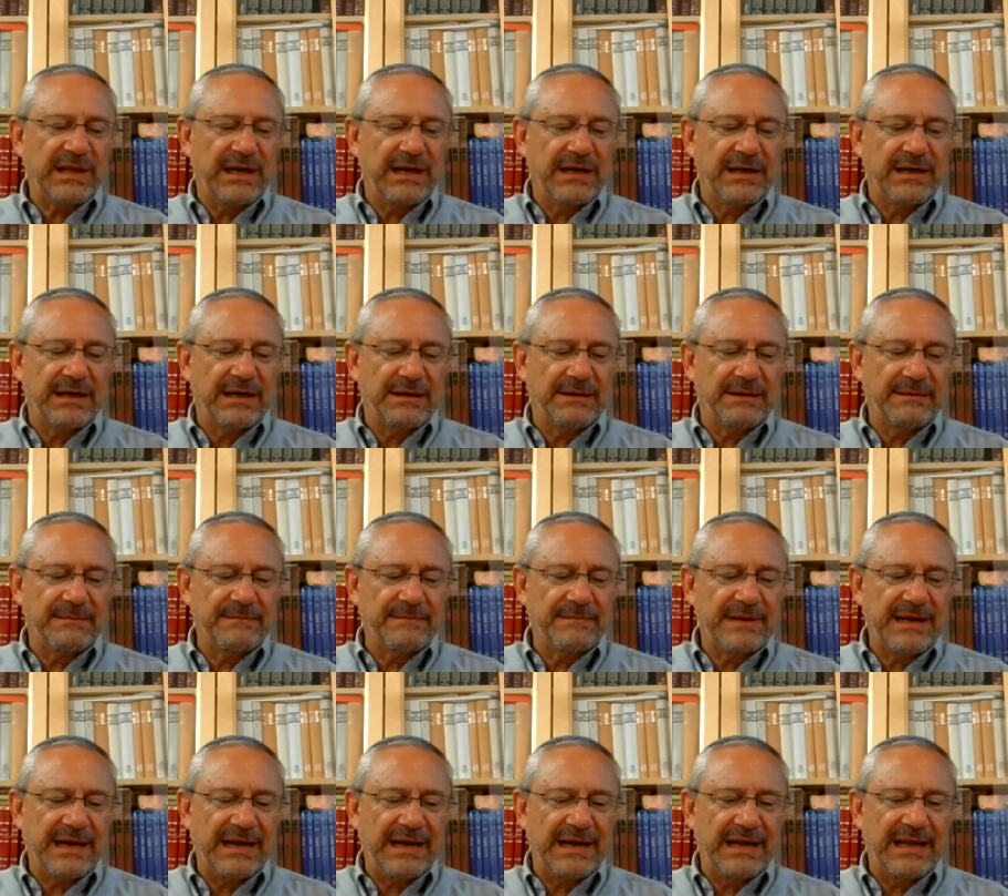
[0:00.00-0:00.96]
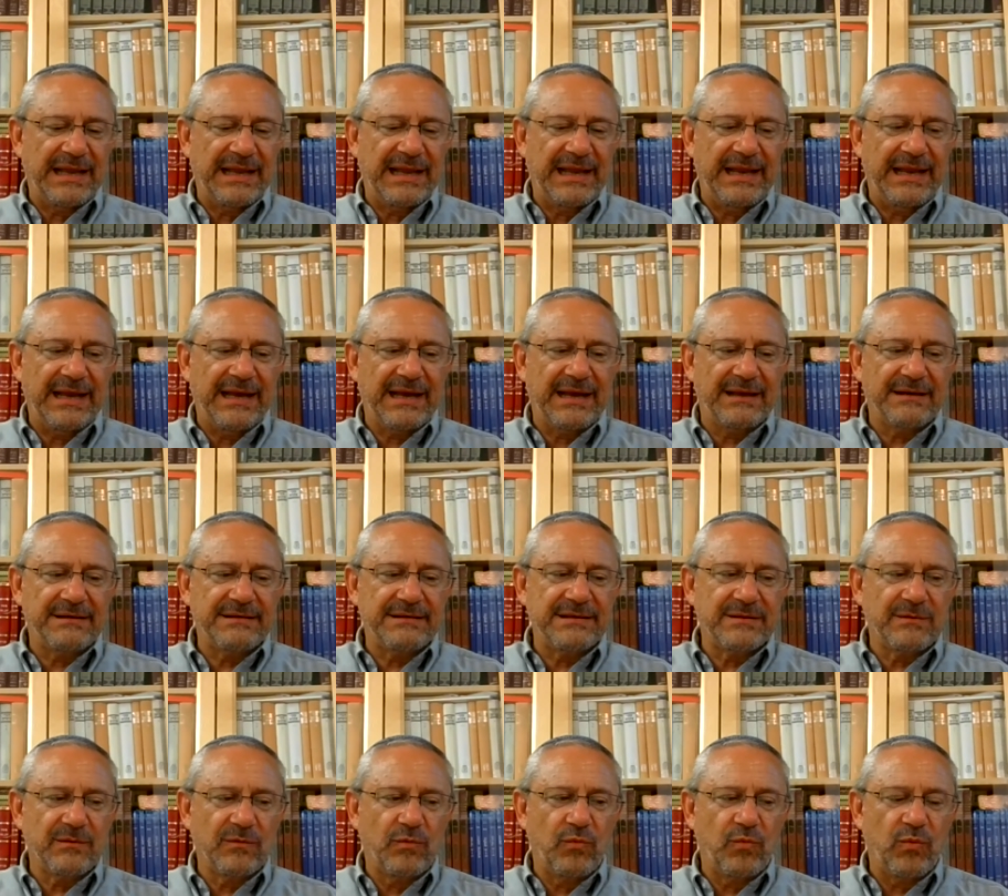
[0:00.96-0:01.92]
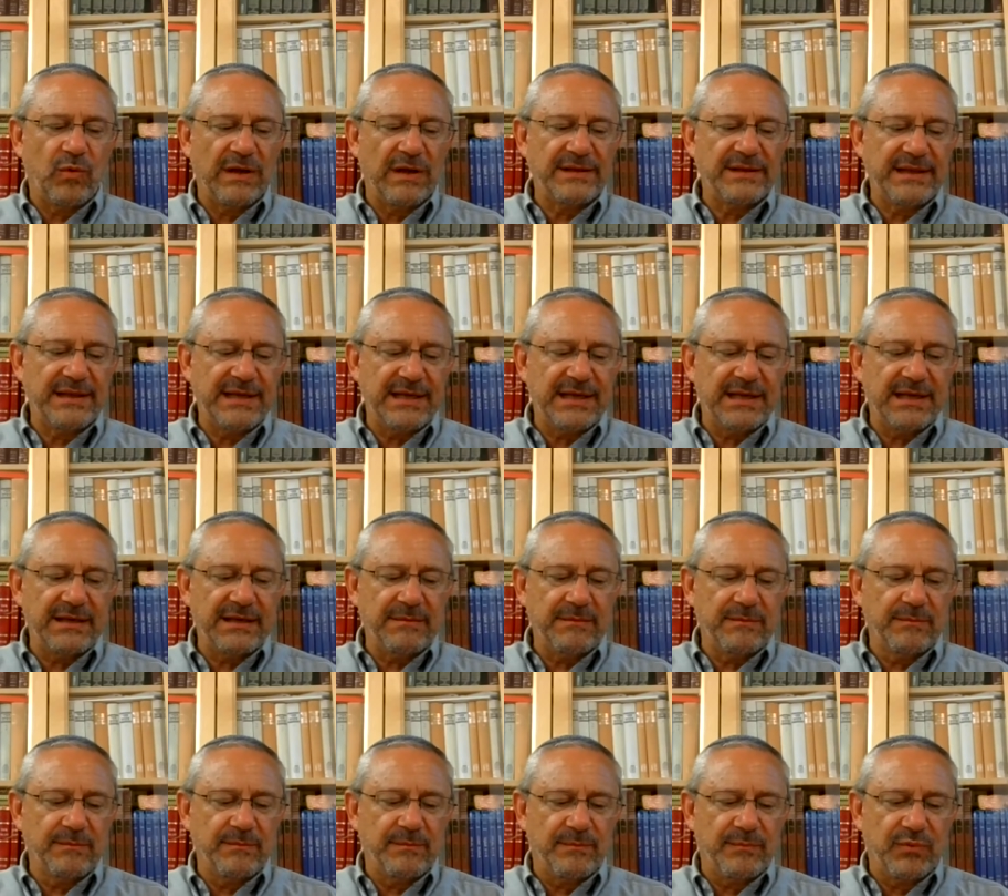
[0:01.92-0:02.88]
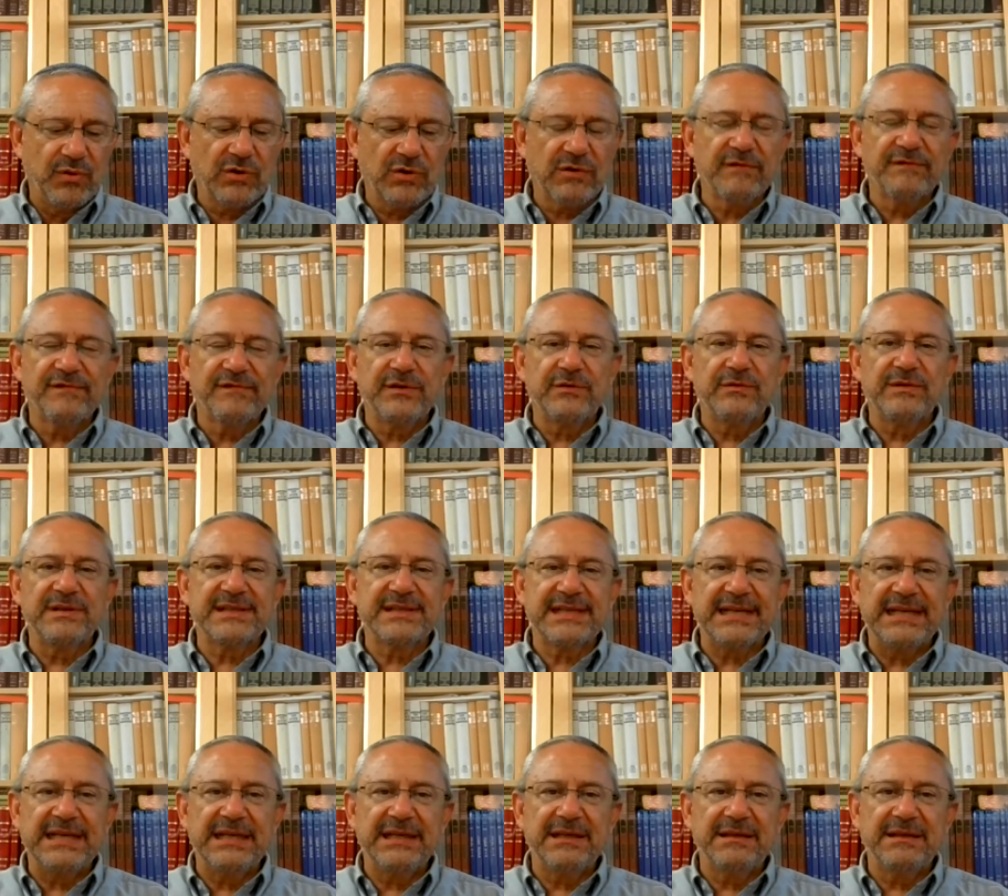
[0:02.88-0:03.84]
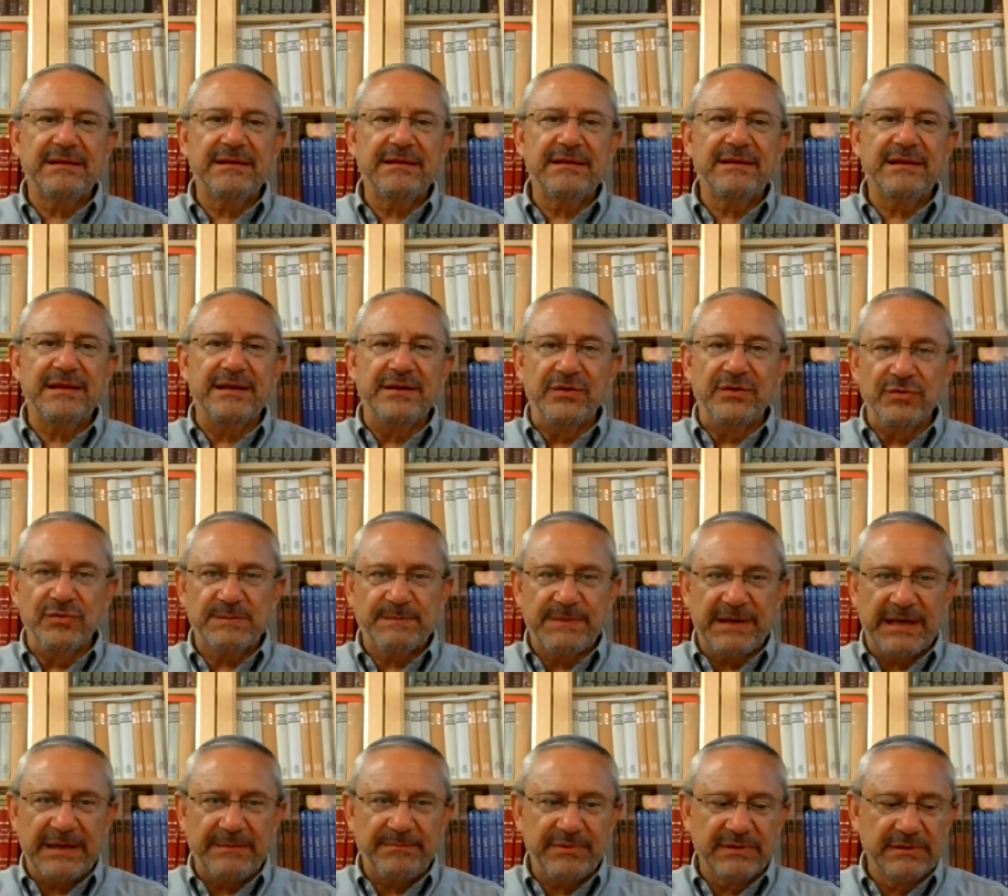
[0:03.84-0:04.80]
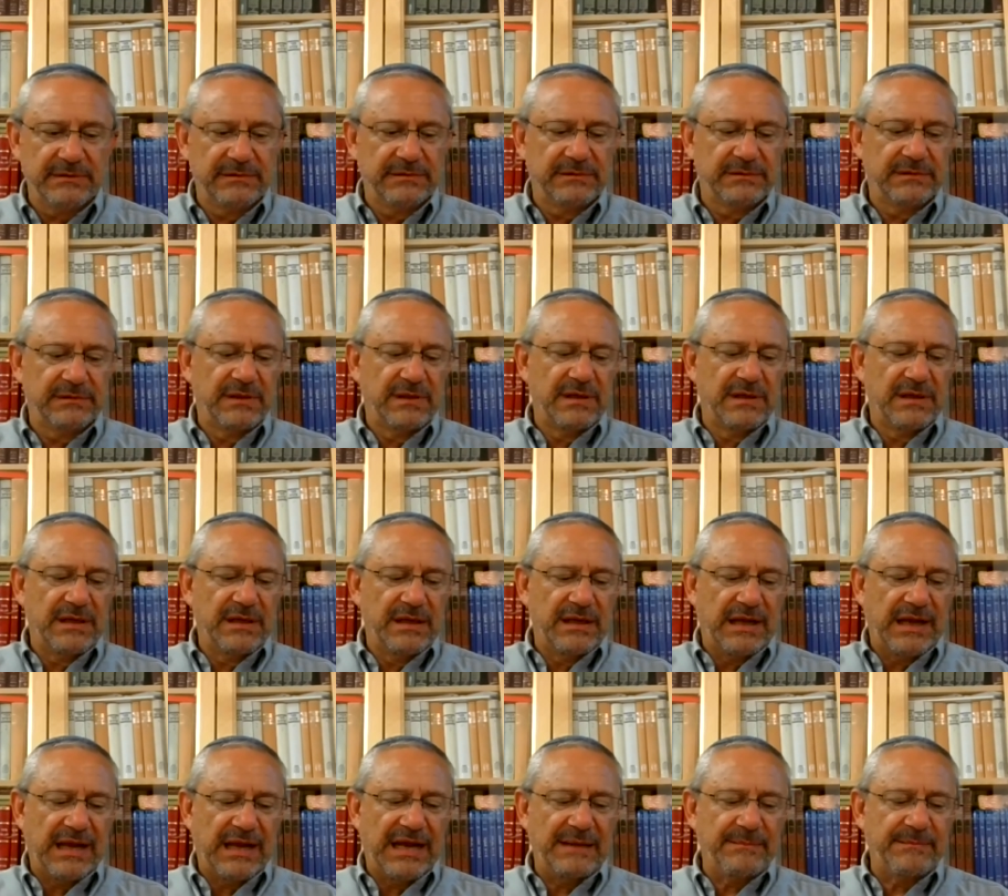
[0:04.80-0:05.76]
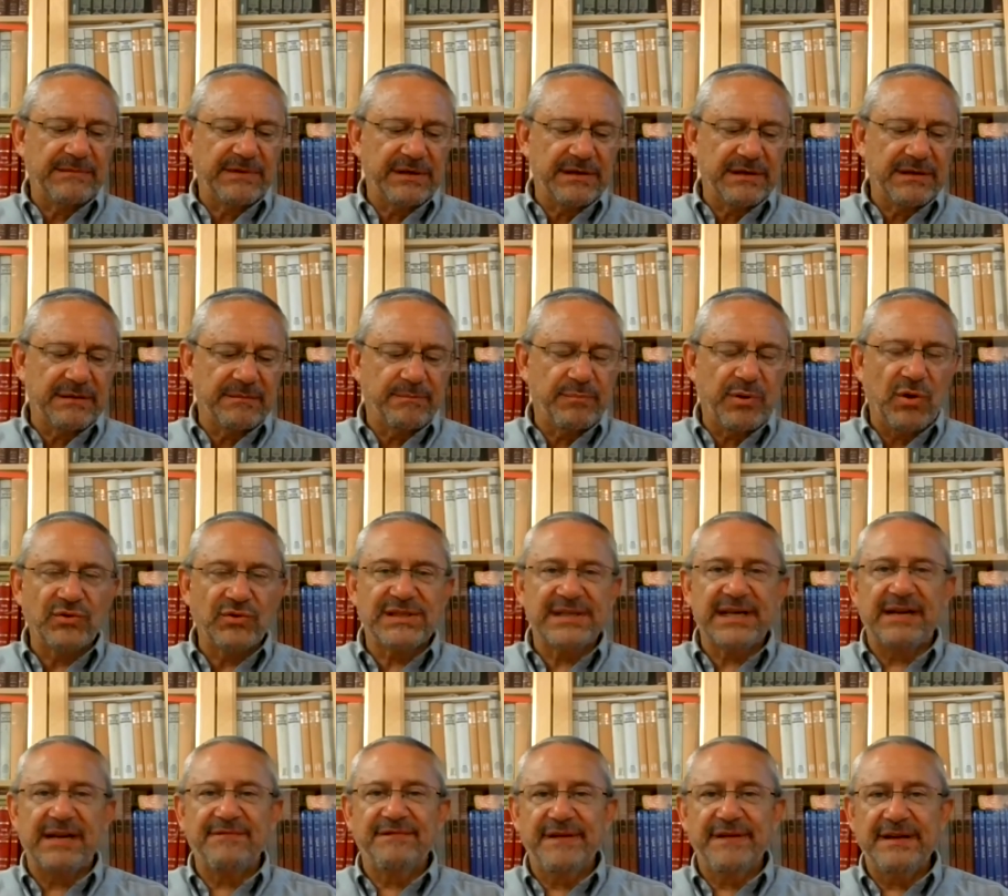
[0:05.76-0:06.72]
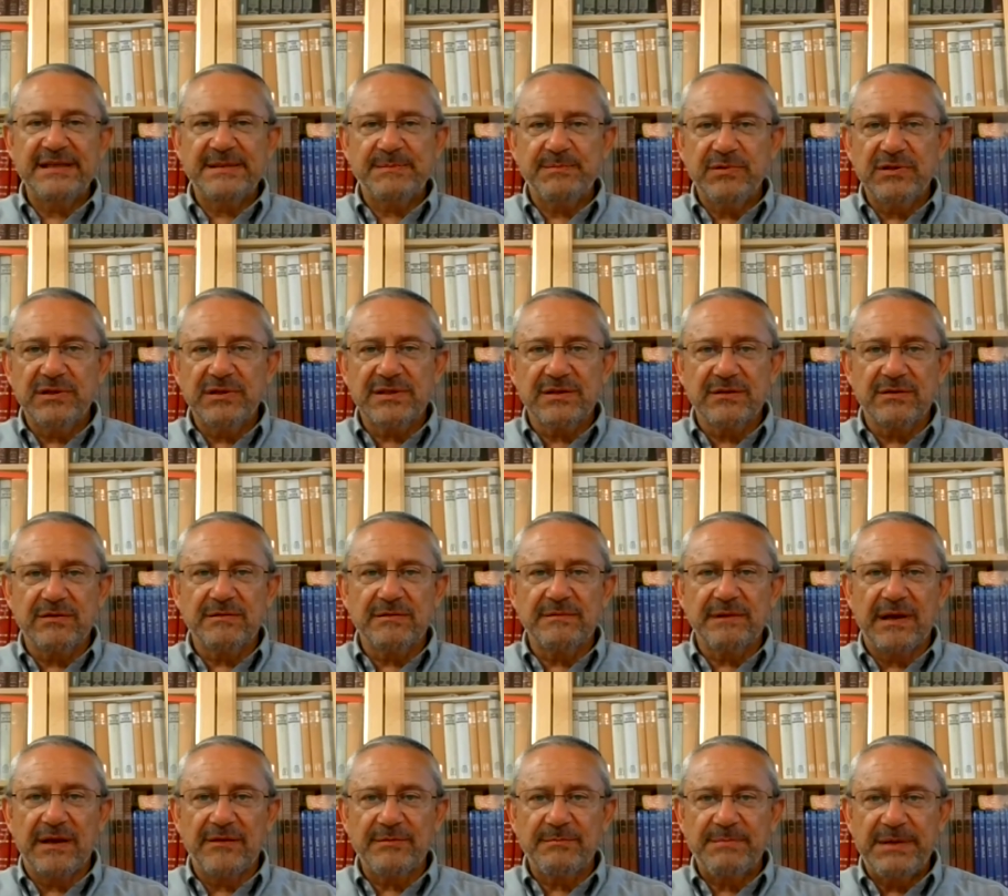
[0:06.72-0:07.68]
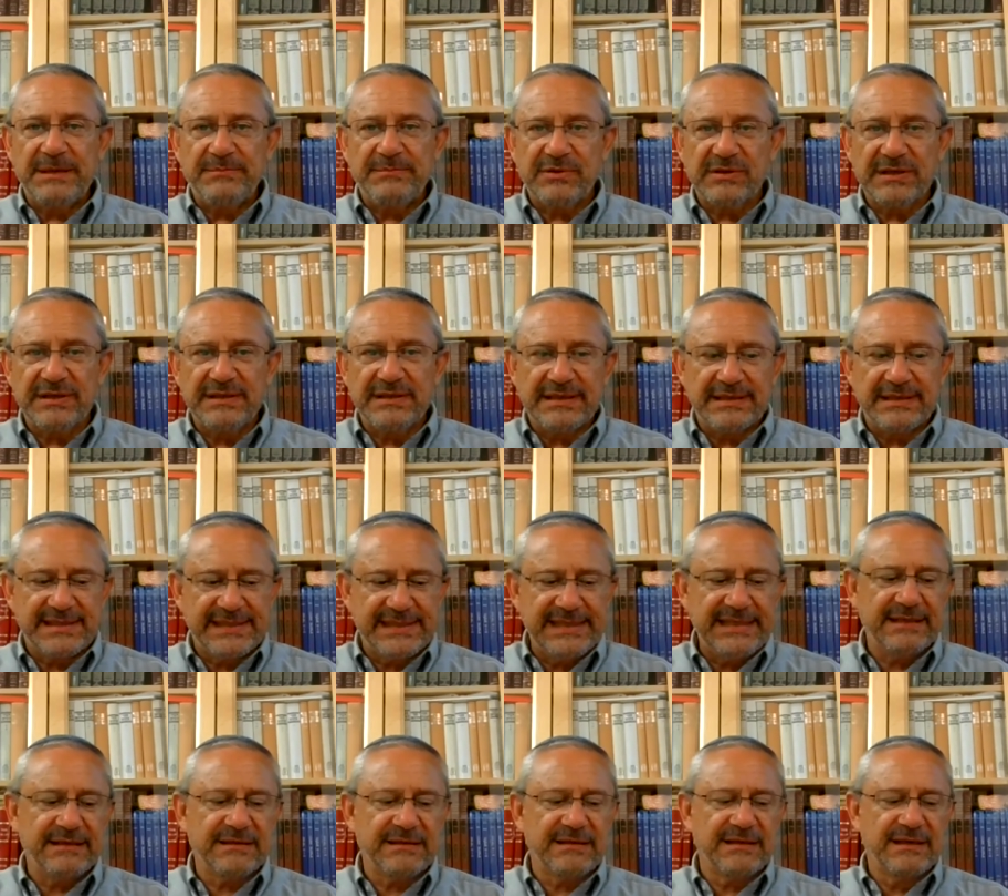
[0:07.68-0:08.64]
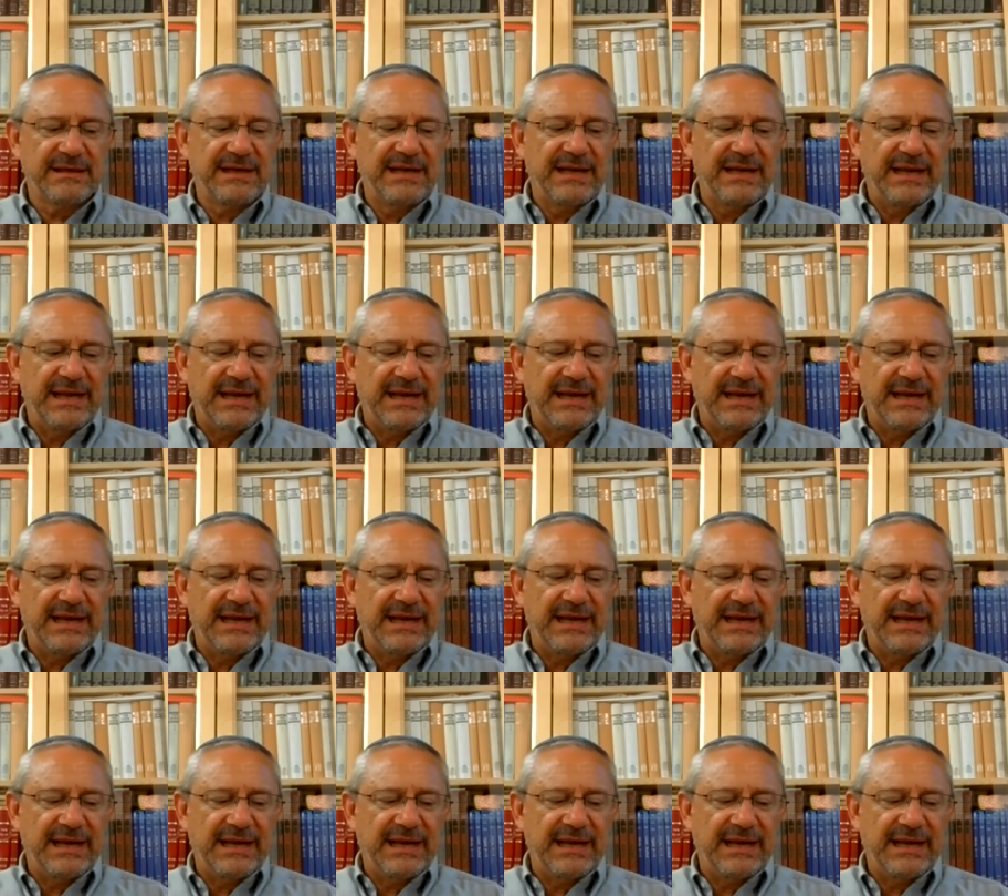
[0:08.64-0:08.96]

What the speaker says: And when the book review is in the newspaper, I'm going to post it on Facebook so other people can see it.